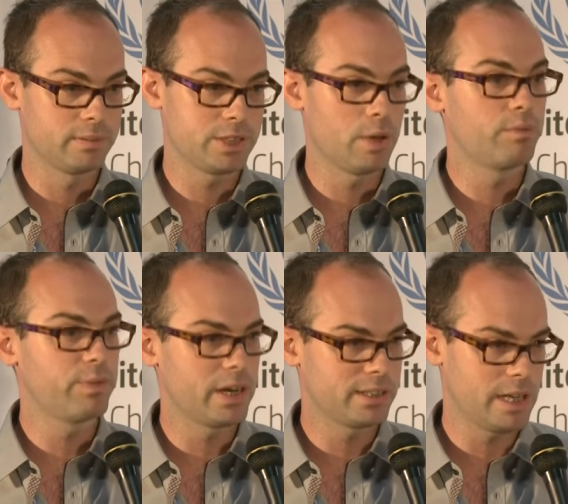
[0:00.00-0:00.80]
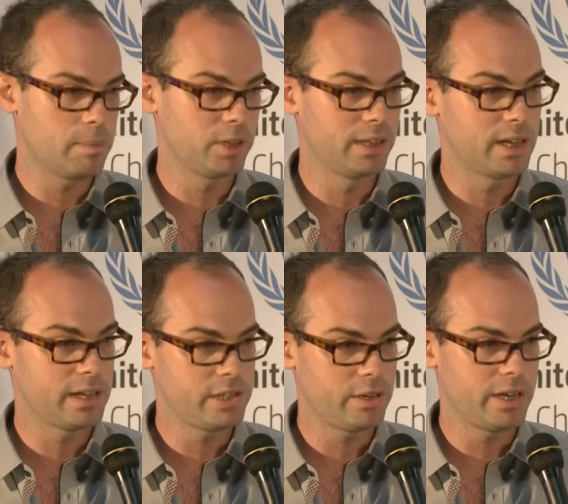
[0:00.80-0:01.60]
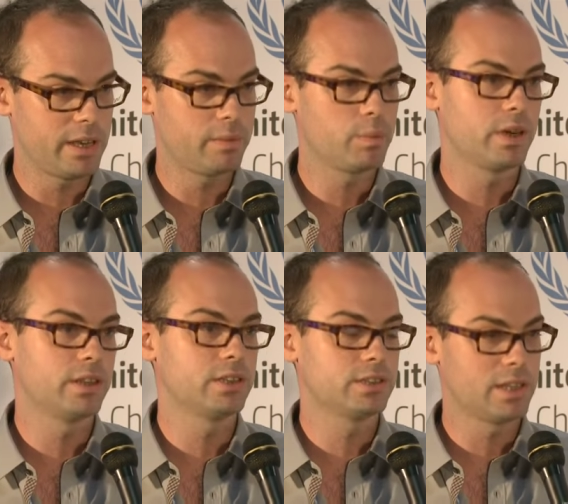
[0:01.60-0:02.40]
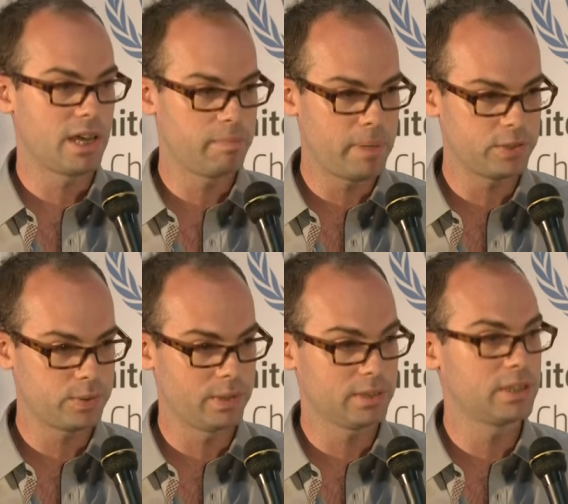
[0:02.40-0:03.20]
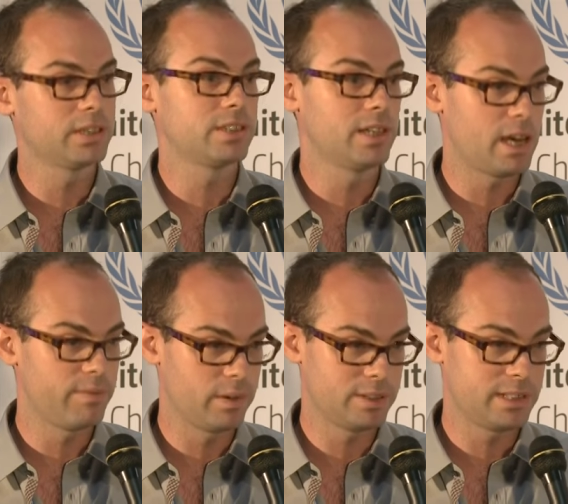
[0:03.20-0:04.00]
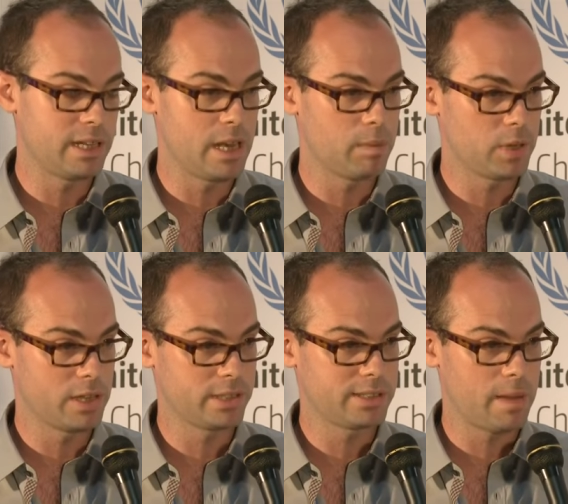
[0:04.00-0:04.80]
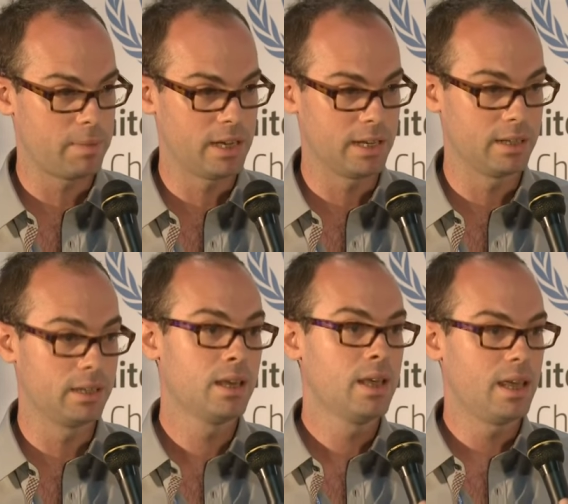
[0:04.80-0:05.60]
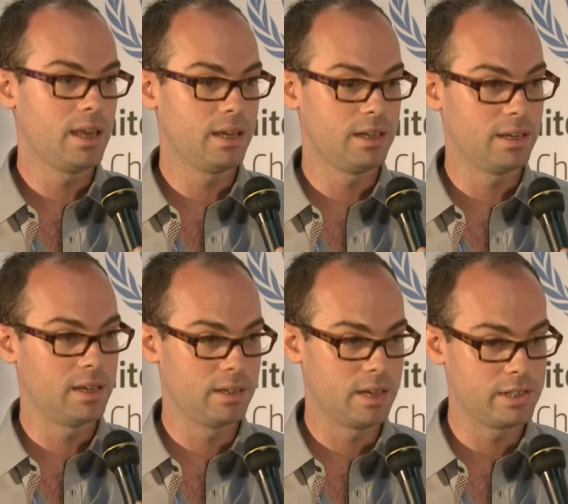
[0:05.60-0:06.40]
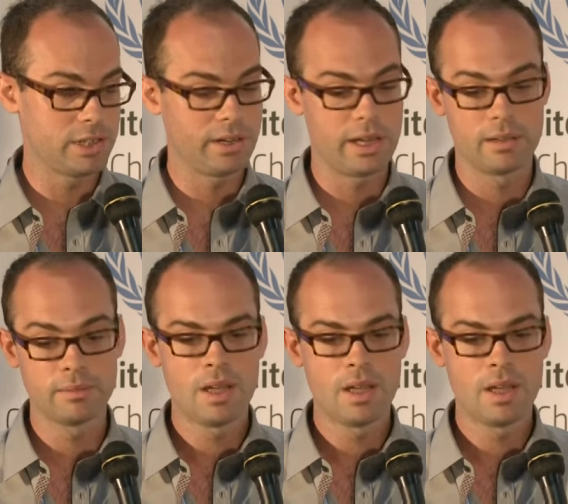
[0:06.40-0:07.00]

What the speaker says: So, for example, in Nigeria, where there's a lot of petrol, there's a lot of CDM projects happening in Nigeria.